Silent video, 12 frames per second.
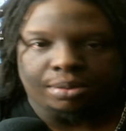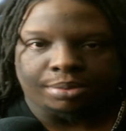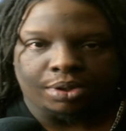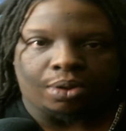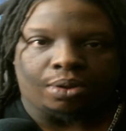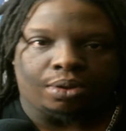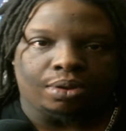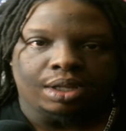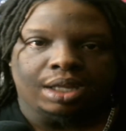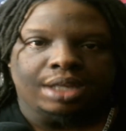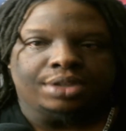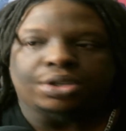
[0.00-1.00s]
goal.
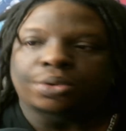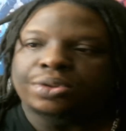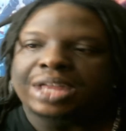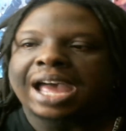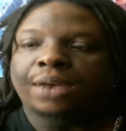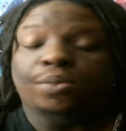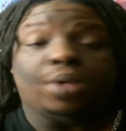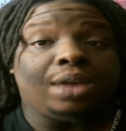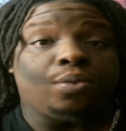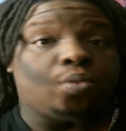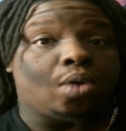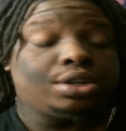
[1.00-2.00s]
So that way,
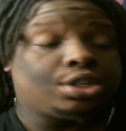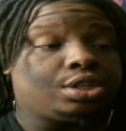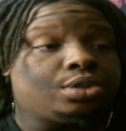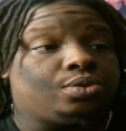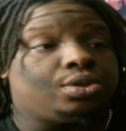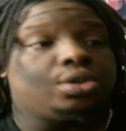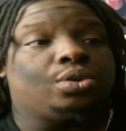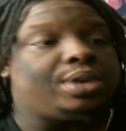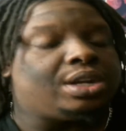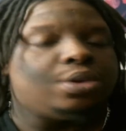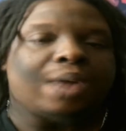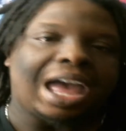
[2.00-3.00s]
once you do
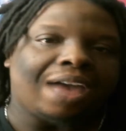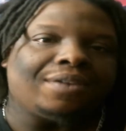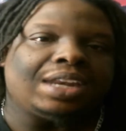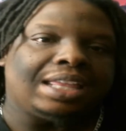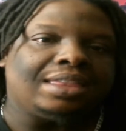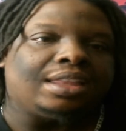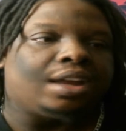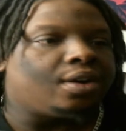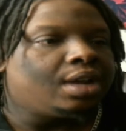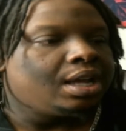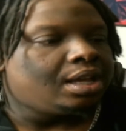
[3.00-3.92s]
and you have it in there,